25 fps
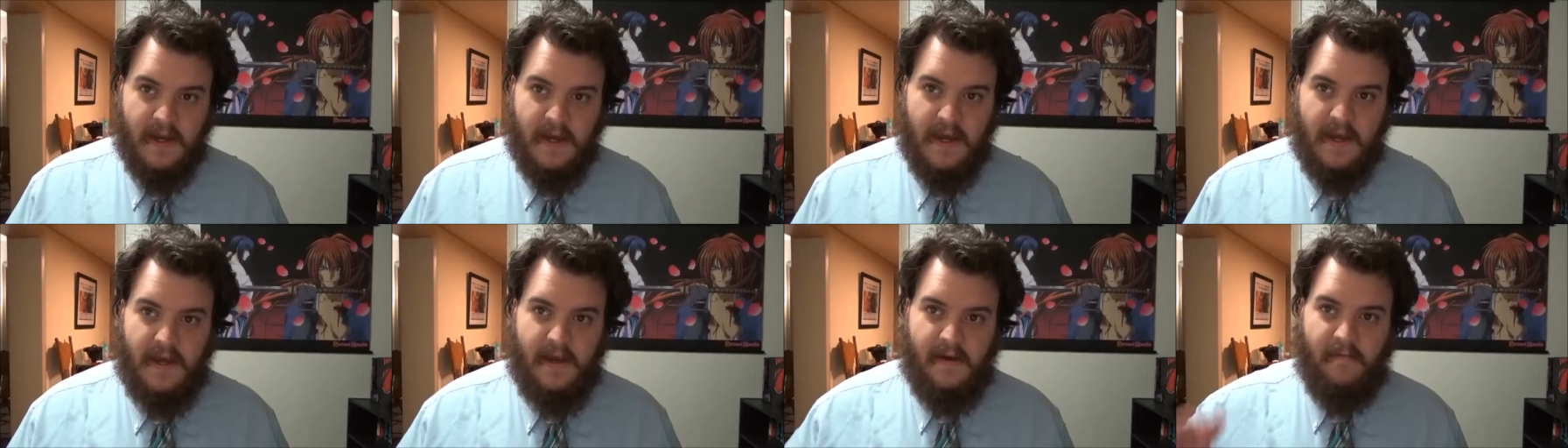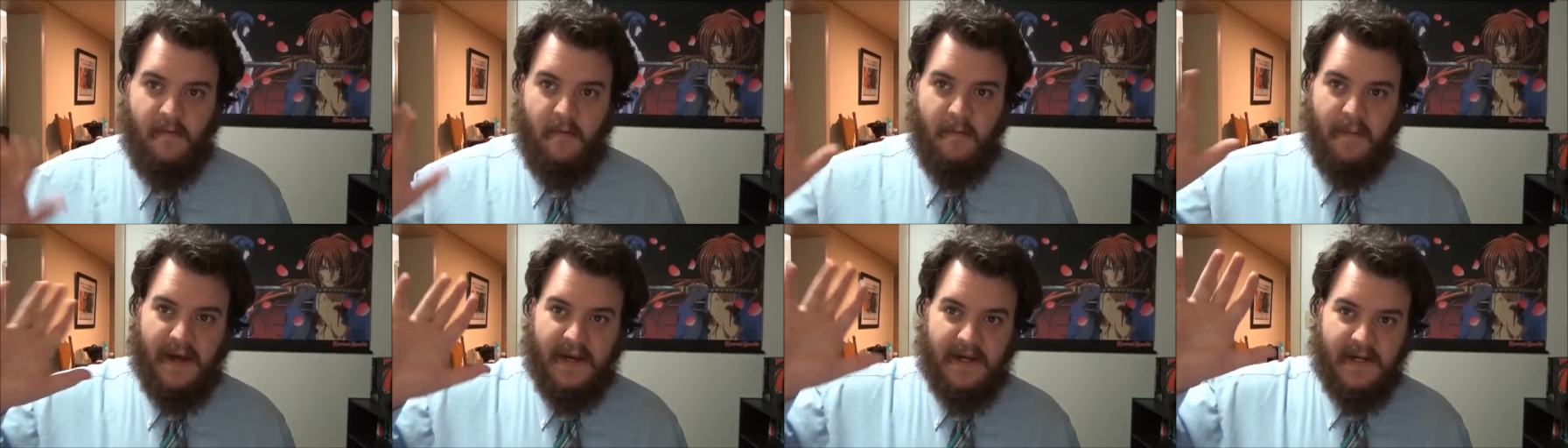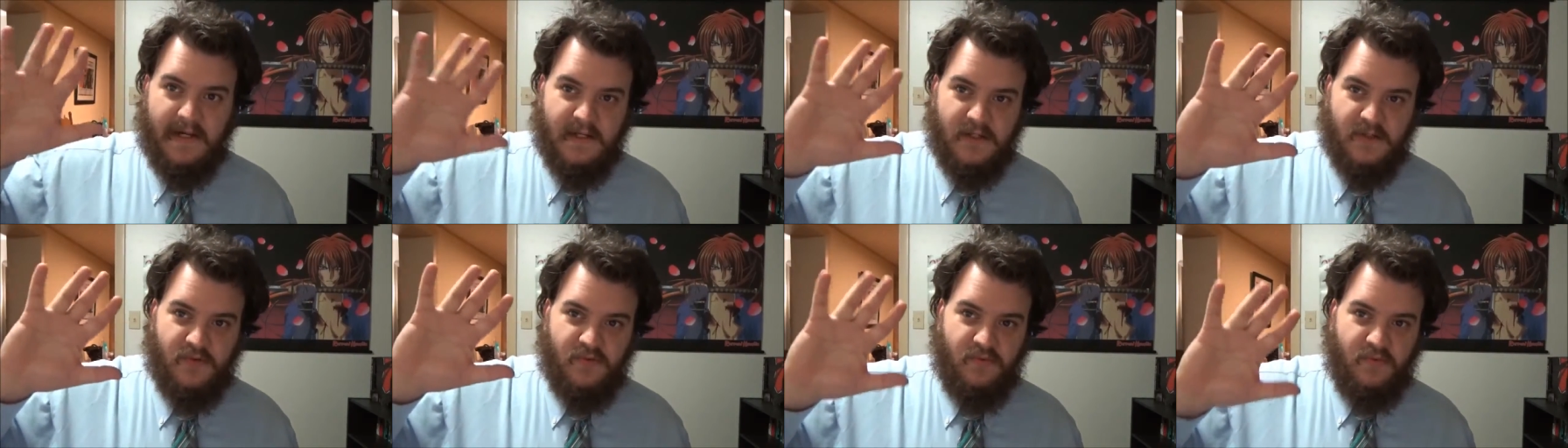Hey everybody,
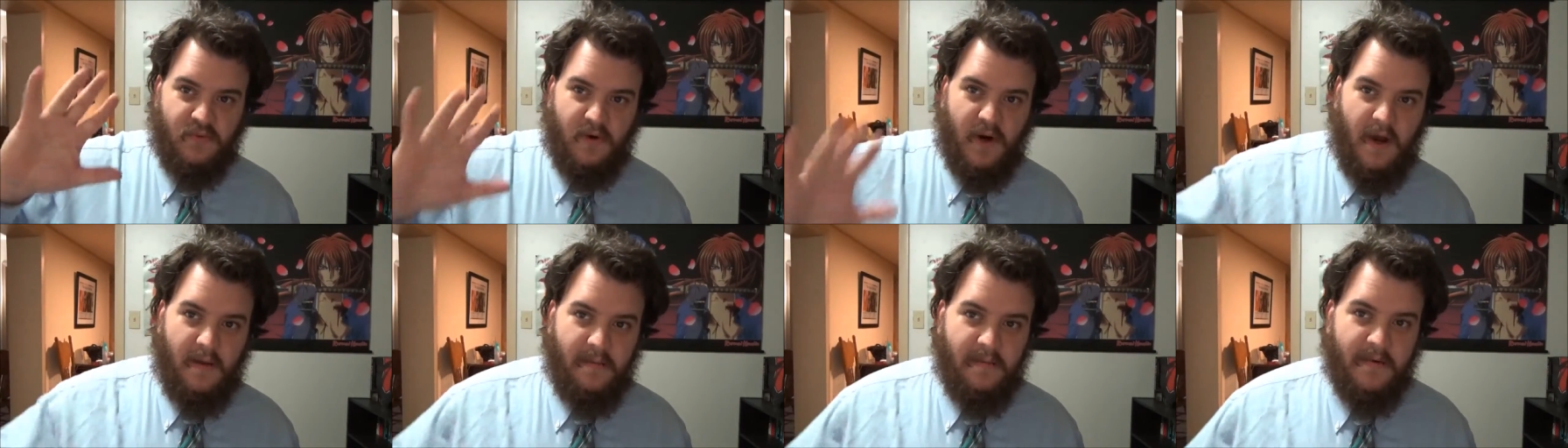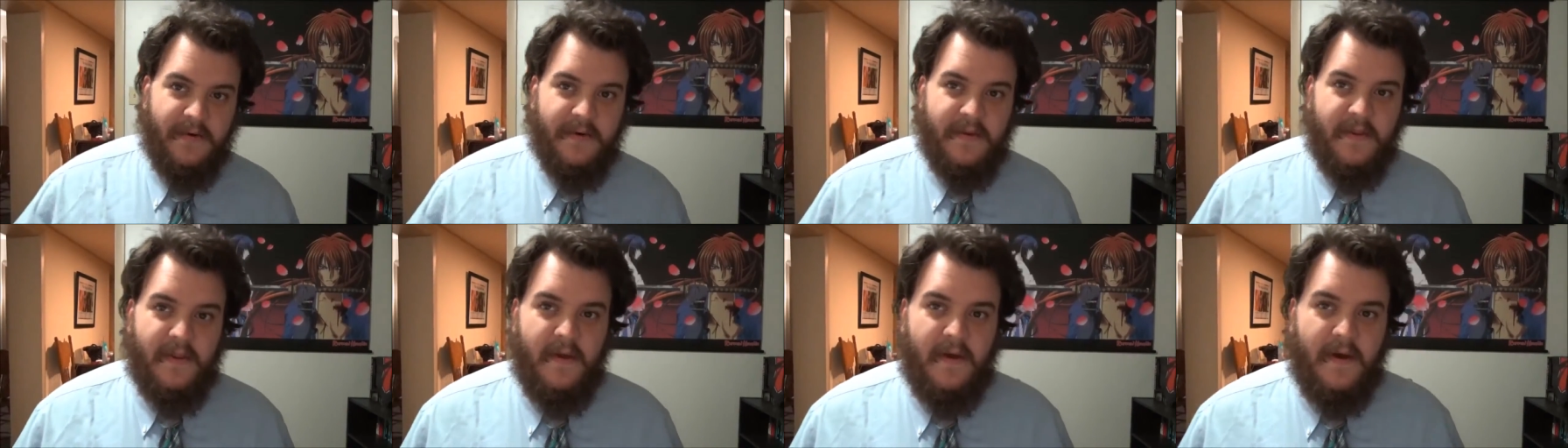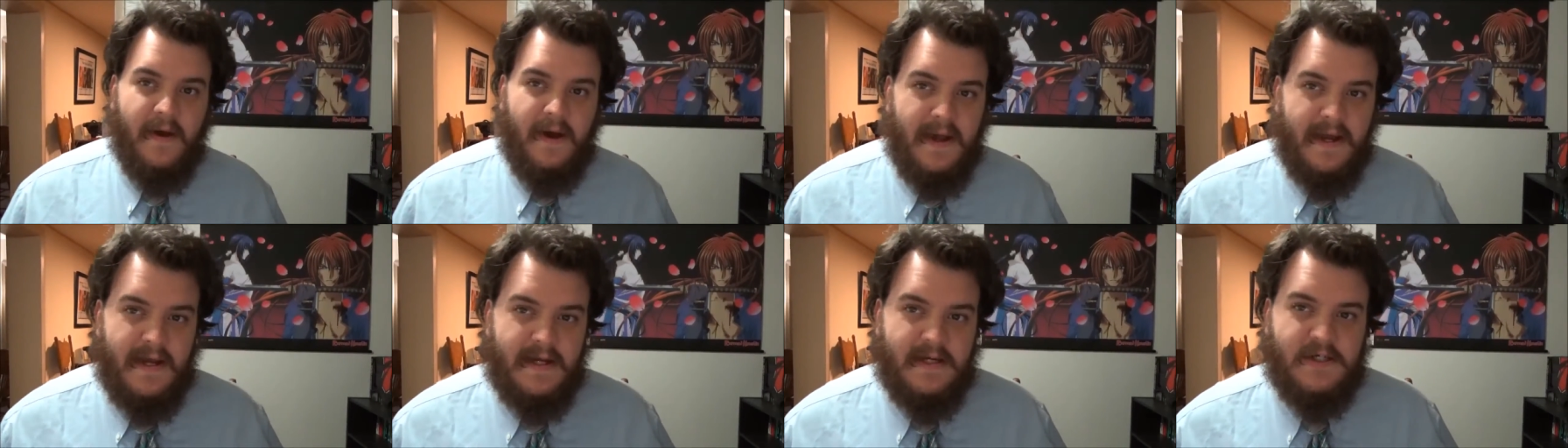it's Robert,
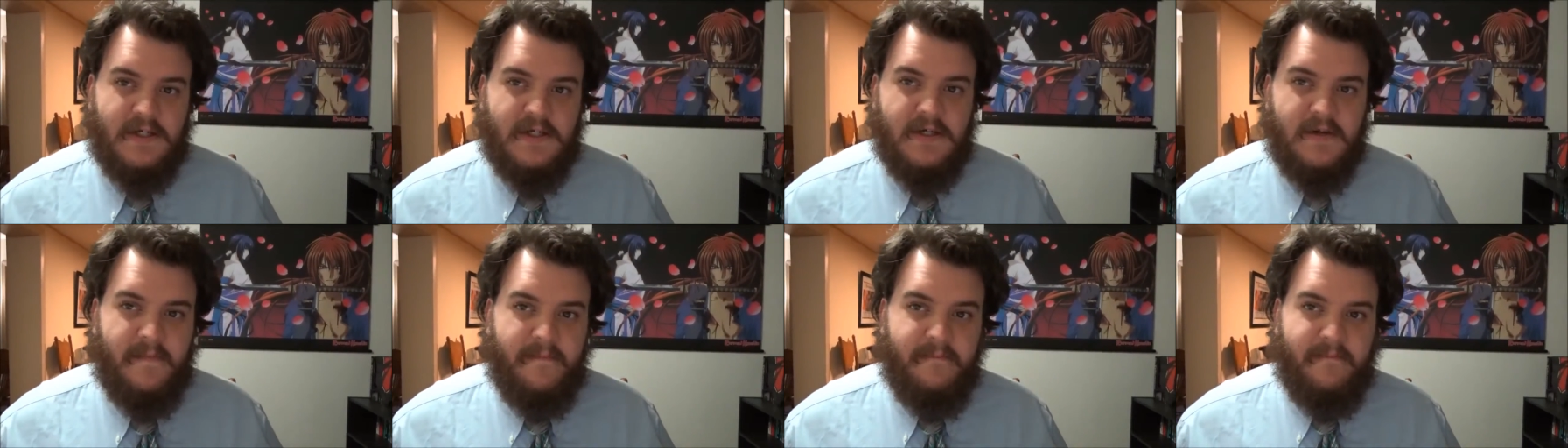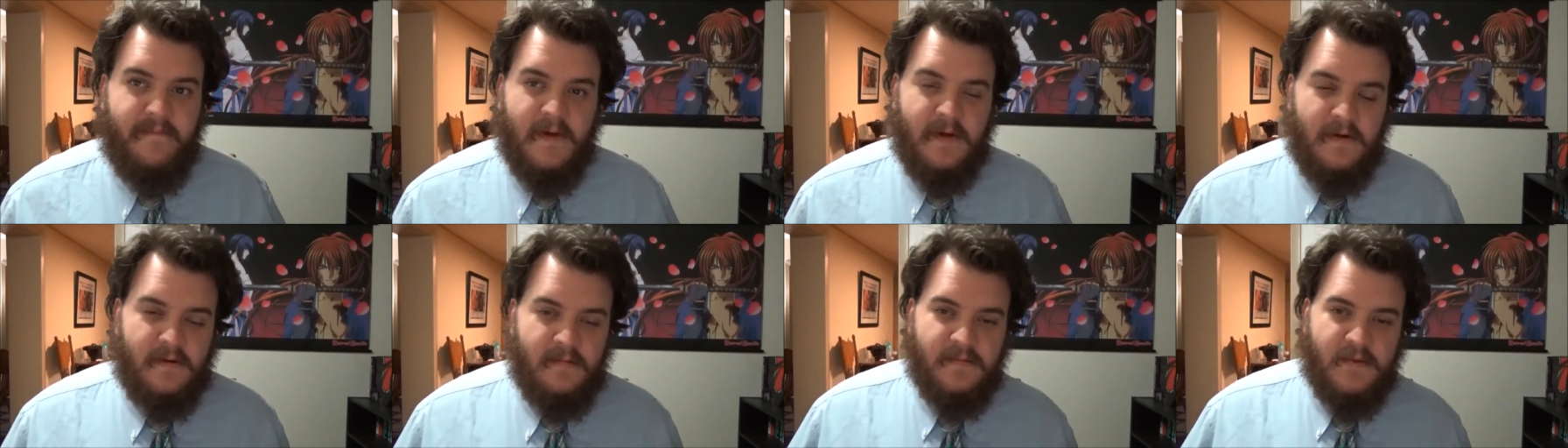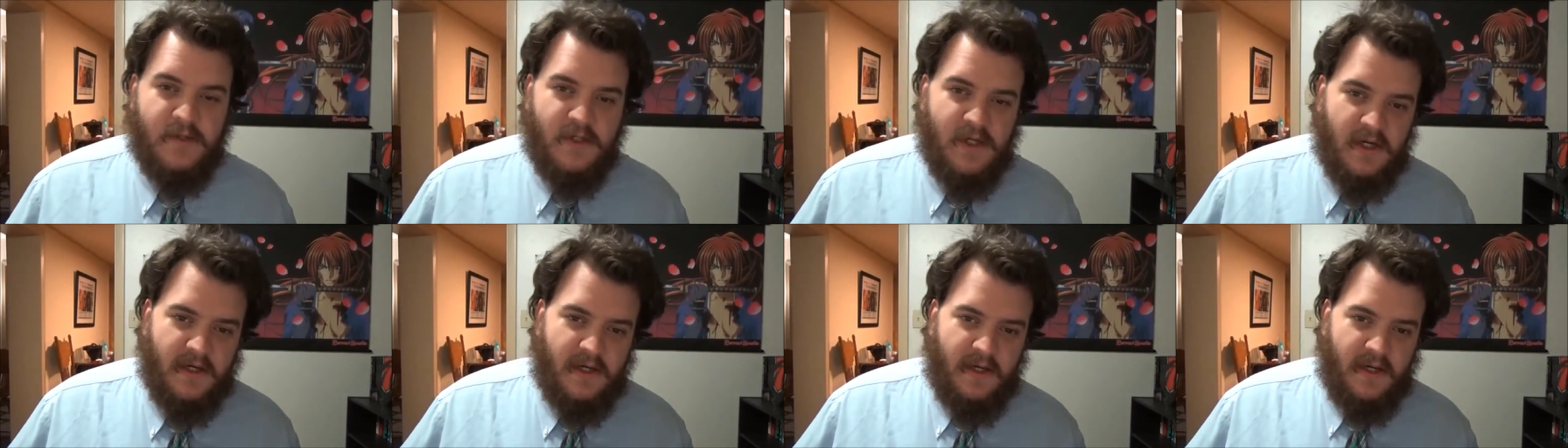the Asian film
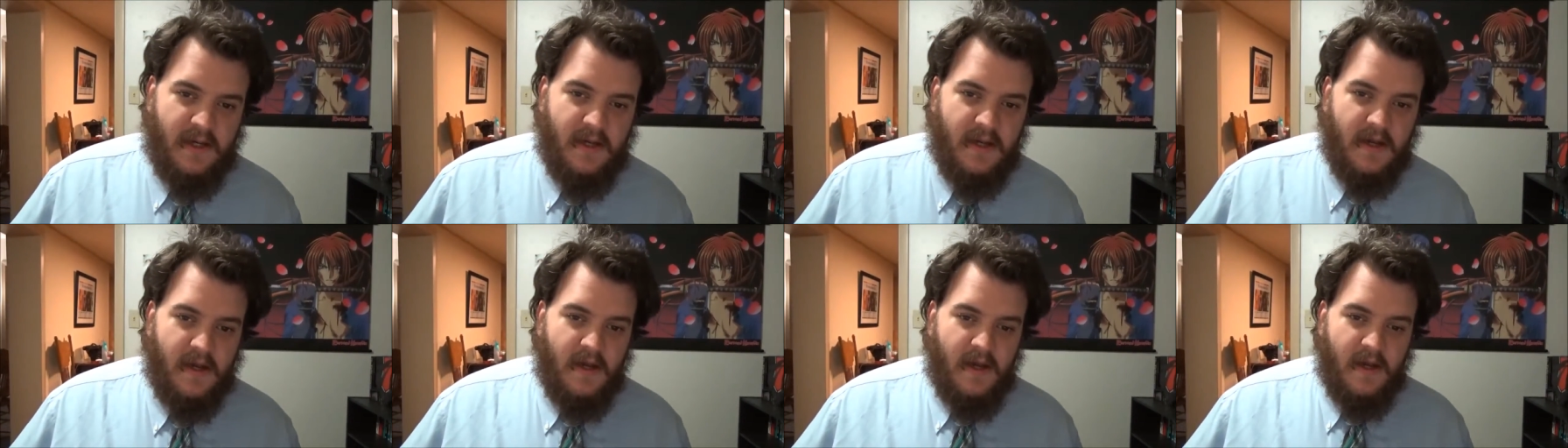junkie,